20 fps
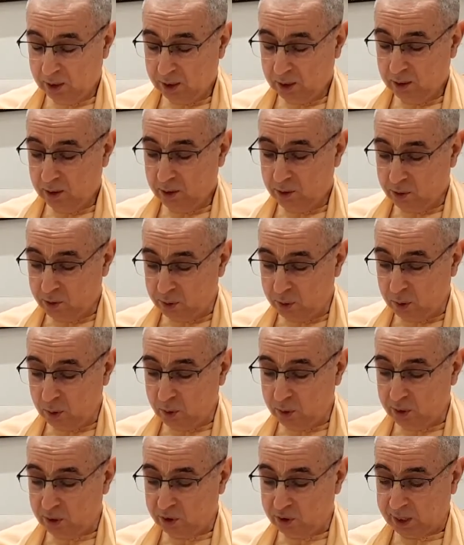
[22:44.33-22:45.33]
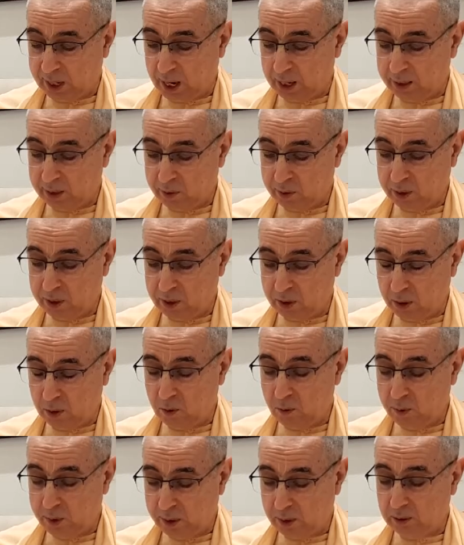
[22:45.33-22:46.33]
The truth is that there are no
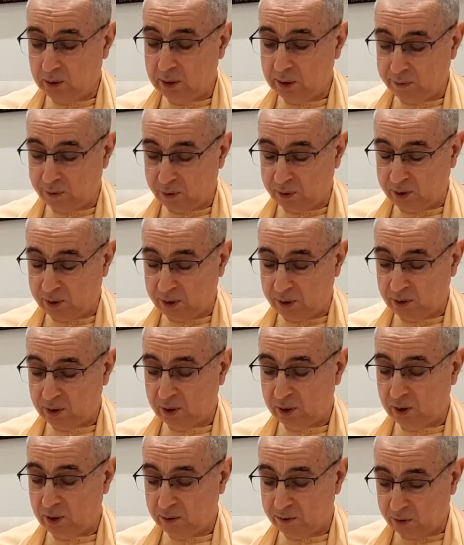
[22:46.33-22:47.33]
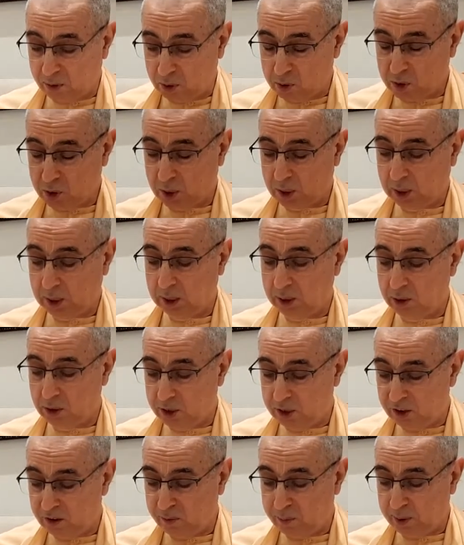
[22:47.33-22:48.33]
real differences in devotional
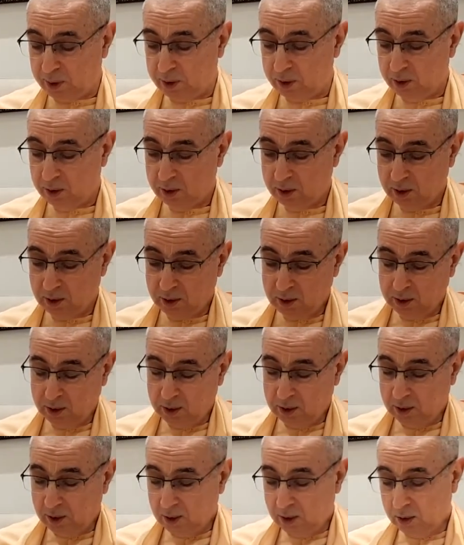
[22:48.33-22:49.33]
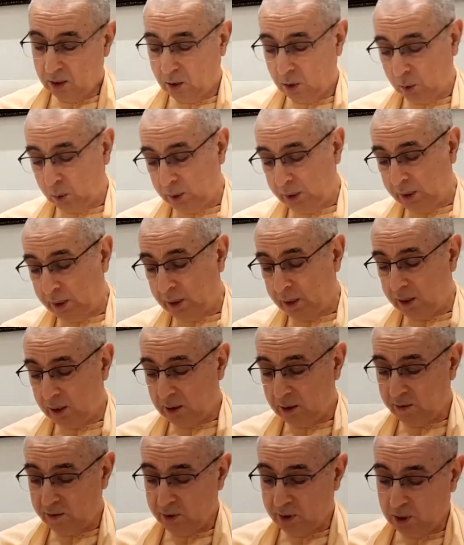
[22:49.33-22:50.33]
achievement, only
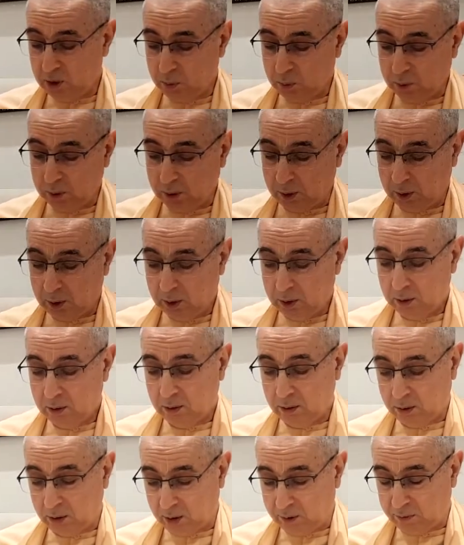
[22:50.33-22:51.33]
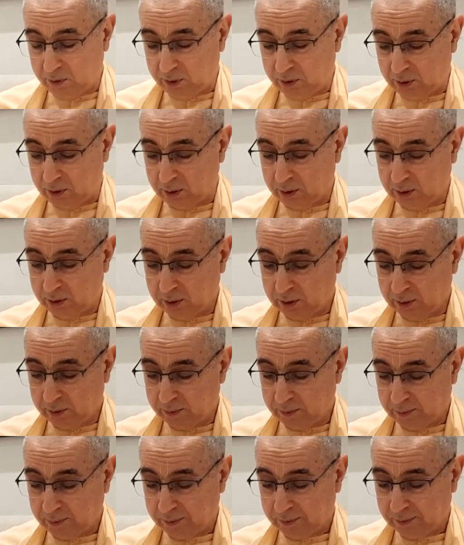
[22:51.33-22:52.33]
individual services.
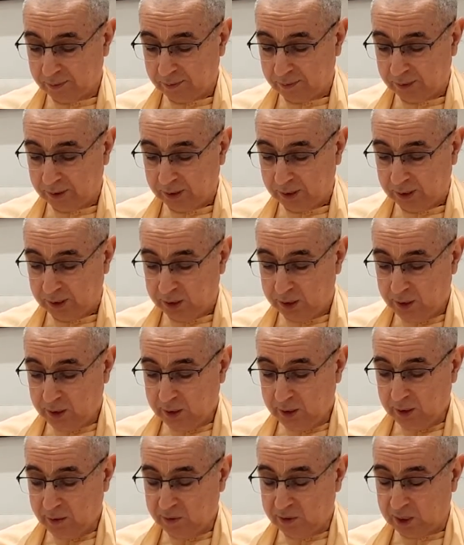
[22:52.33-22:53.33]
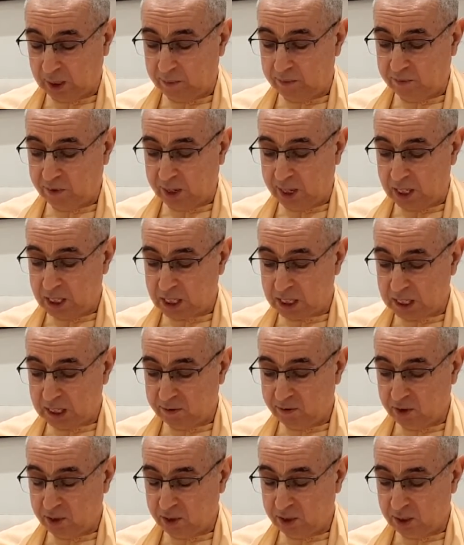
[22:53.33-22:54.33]
If some
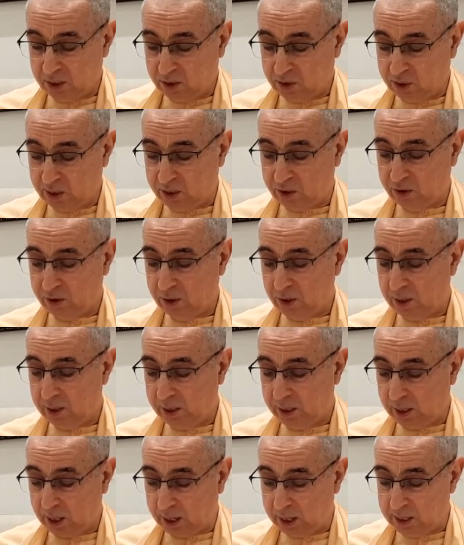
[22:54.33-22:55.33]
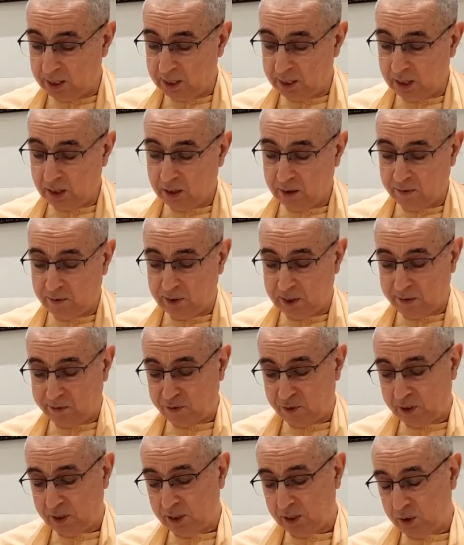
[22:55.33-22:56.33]
Vaishnavas insist on the idea of
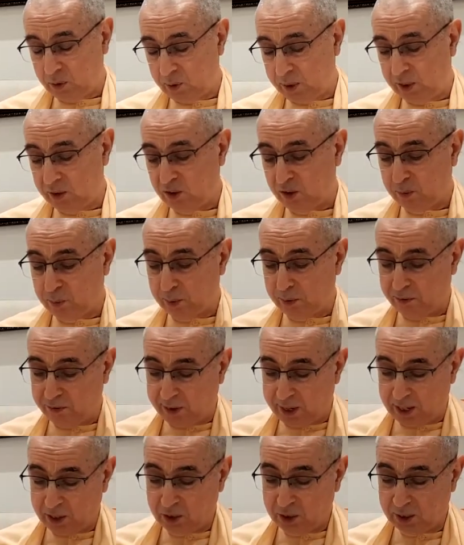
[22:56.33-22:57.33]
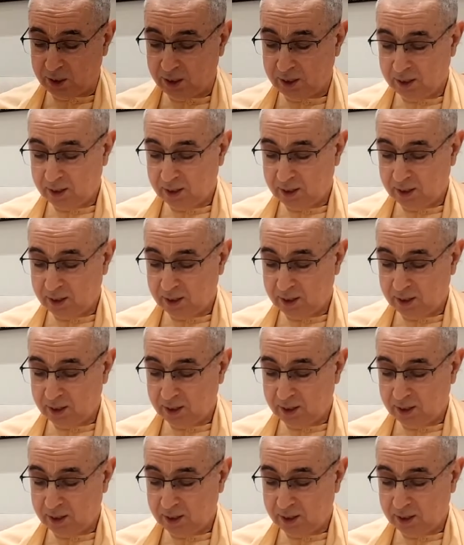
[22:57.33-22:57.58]
different degrees of perfection,